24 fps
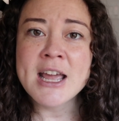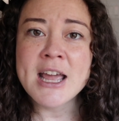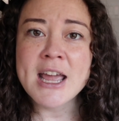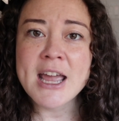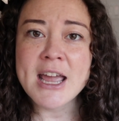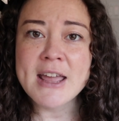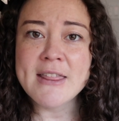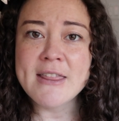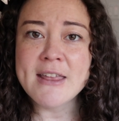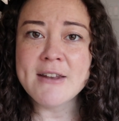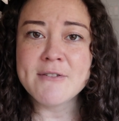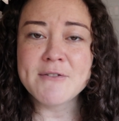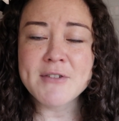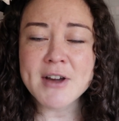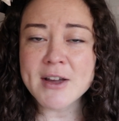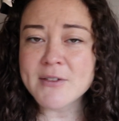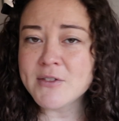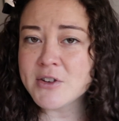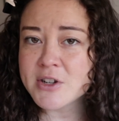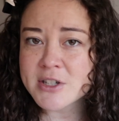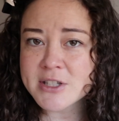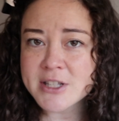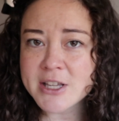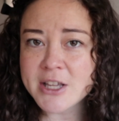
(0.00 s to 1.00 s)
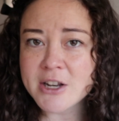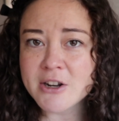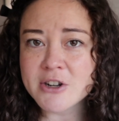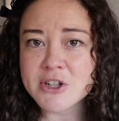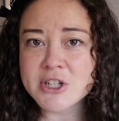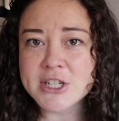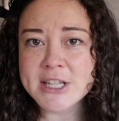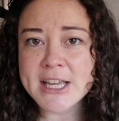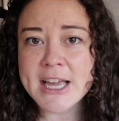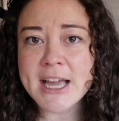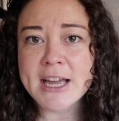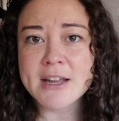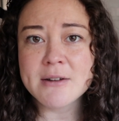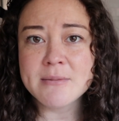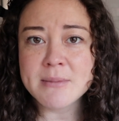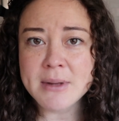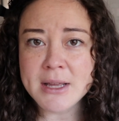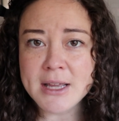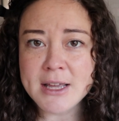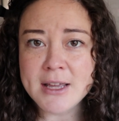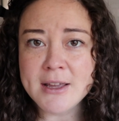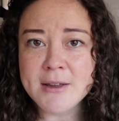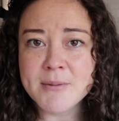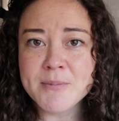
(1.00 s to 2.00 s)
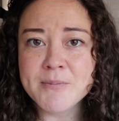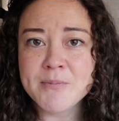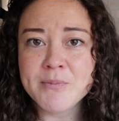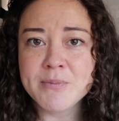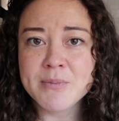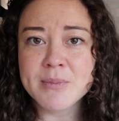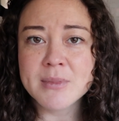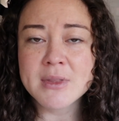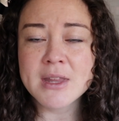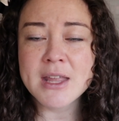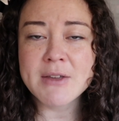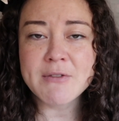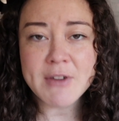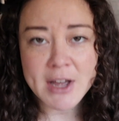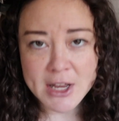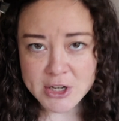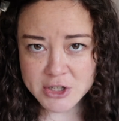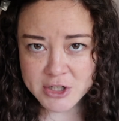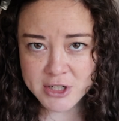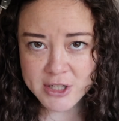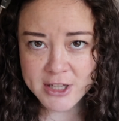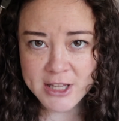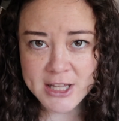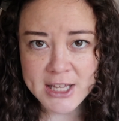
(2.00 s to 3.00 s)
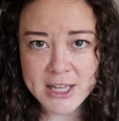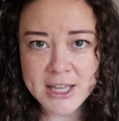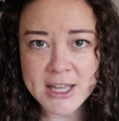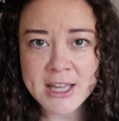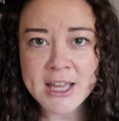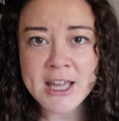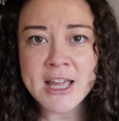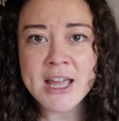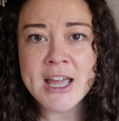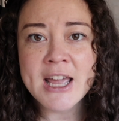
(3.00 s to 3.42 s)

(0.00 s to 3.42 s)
and then 5 years later she had me vaginally.